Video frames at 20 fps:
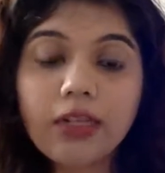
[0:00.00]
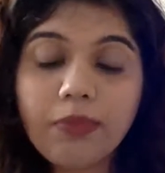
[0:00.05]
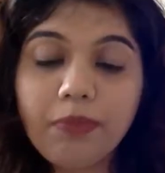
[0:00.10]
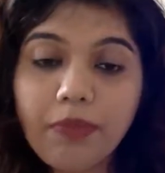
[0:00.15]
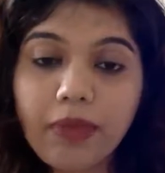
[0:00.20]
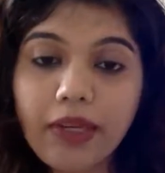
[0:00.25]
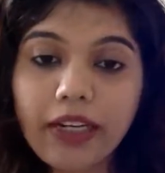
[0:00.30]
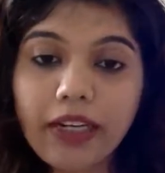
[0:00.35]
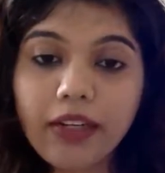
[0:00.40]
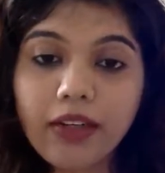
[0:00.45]

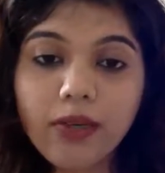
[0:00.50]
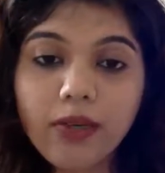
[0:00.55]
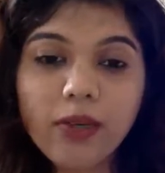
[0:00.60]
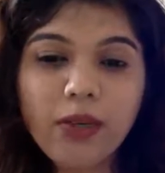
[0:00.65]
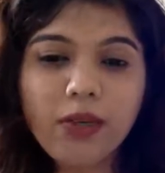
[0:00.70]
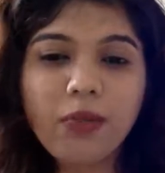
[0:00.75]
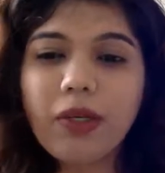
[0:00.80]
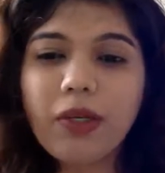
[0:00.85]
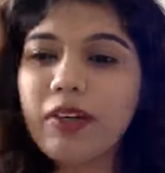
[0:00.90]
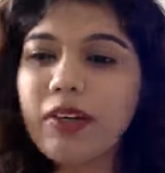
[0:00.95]
Complaint
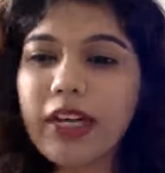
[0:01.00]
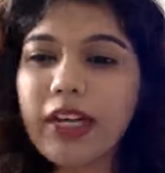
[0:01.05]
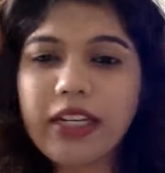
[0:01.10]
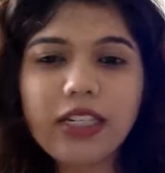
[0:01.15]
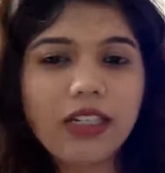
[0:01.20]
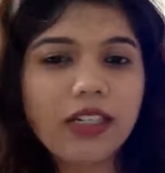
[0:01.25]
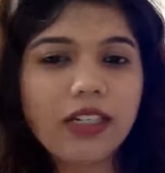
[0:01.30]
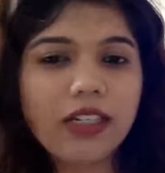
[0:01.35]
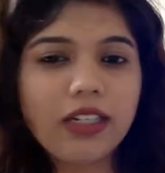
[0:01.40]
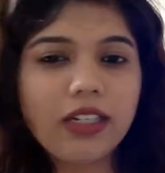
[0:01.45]
could be
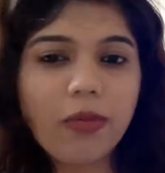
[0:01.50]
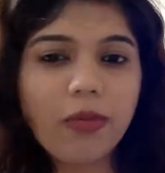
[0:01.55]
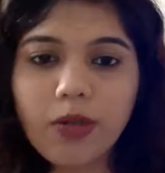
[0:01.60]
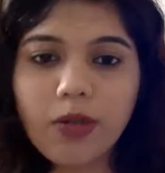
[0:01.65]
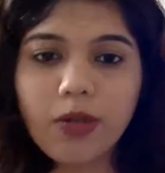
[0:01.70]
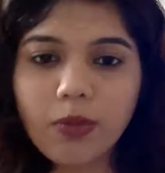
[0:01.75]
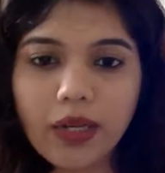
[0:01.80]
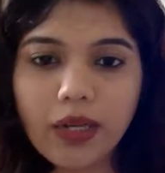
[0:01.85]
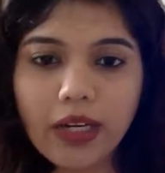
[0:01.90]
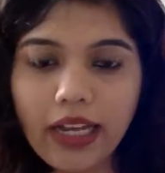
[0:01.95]
writing maybe
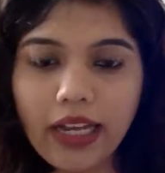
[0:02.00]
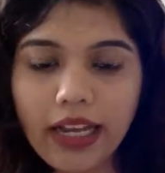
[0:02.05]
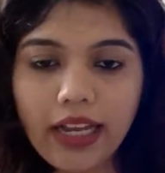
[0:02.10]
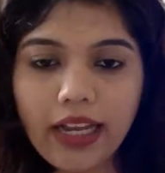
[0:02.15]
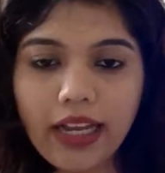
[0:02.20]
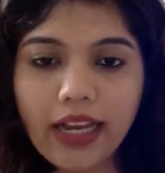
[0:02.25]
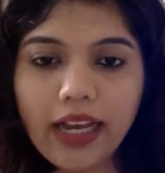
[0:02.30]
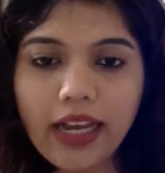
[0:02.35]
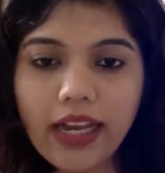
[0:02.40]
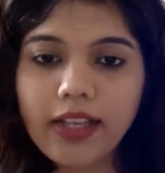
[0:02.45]
to an
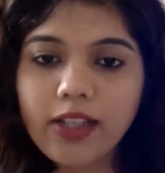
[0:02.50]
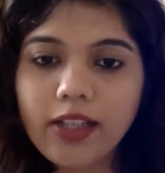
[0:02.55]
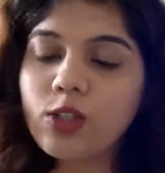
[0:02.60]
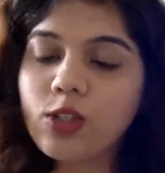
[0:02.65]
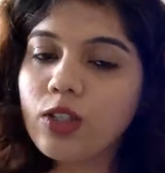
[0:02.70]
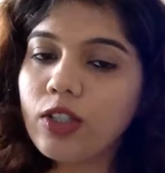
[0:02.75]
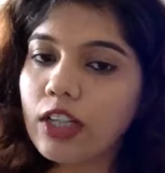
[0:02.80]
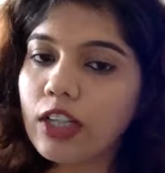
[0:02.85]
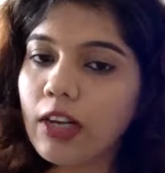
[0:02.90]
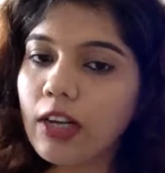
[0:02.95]

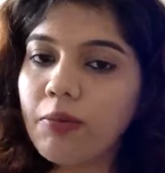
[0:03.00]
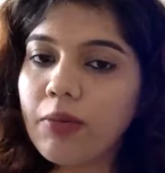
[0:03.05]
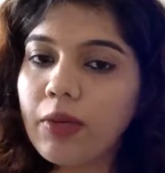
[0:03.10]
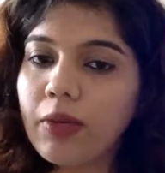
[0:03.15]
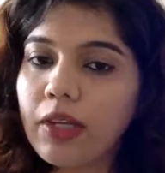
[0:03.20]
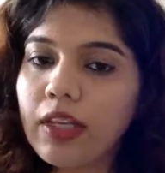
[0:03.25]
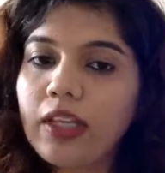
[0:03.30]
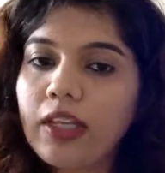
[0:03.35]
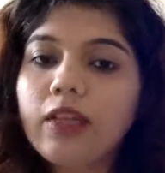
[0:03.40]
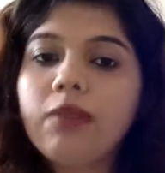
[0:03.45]
airlines or a
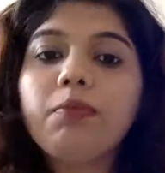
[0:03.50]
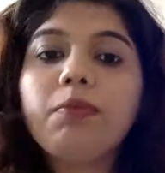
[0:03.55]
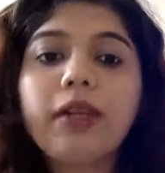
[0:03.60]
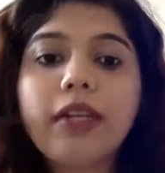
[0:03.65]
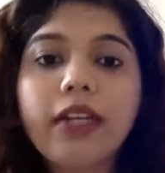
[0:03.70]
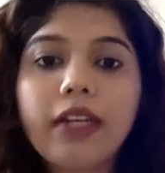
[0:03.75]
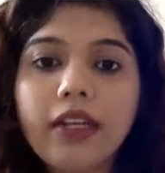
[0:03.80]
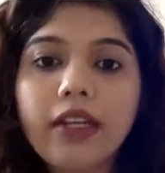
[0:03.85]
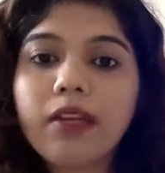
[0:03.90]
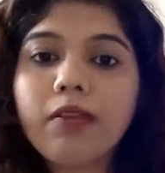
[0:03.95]
company
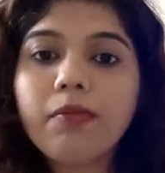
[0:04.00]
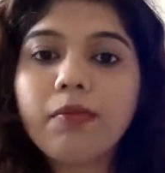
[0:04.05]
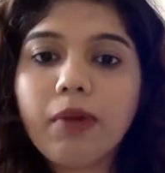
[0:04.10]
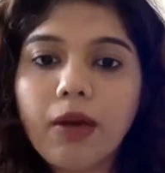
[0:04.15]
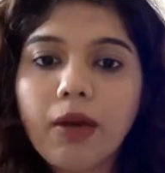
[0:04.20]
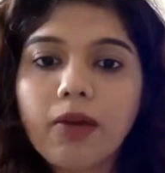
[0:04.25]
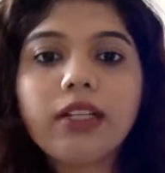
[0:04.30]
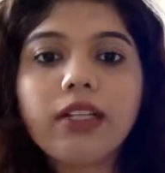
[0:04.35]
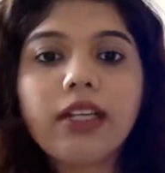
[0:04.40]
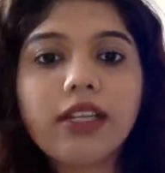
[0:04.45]
complaining
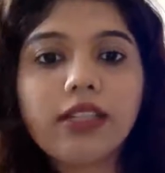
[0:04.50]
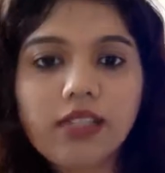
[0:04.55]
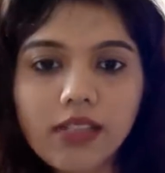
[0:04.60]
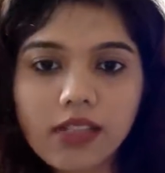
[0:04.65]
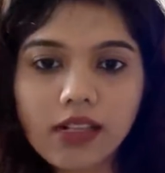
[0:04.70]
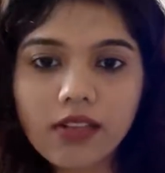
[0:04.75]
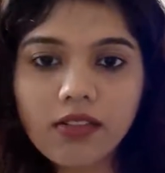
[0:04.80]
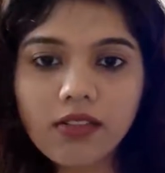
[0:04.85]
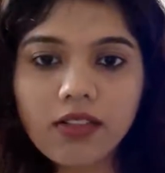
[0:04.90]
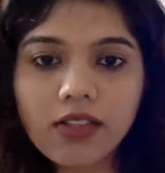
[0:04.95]
about their
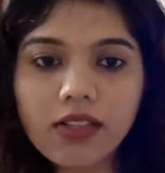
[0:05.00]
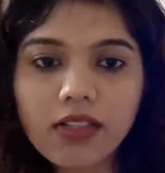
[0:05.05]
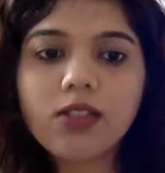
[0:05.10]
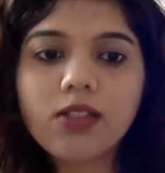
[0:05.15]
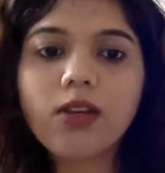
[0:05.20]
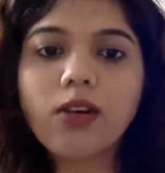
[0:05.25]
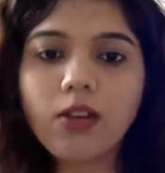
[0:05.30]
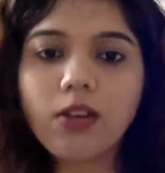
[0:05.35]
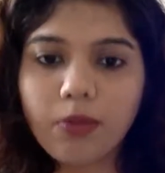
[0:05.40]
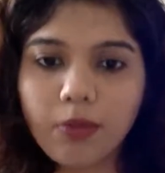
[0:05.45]

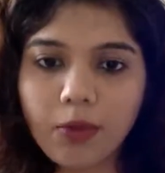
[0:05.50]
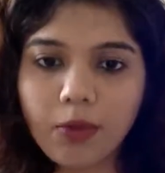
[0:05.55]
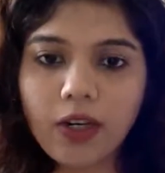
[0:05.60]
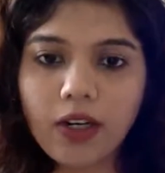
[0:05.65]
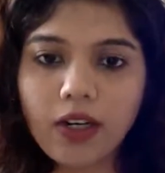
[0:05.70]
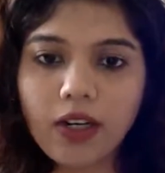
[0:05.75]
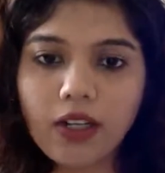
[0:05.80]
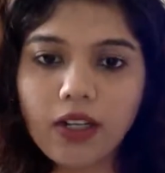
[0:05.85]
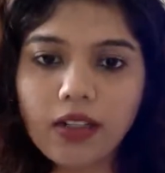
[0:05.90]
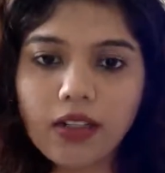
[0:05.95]
service or a
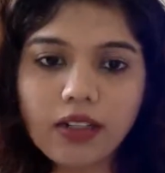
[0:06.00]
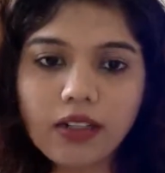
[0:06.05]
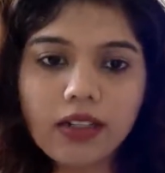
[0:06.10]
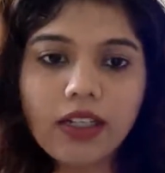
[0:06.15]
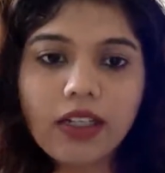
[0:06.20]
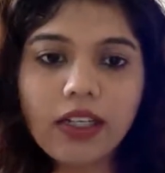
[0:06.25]
product.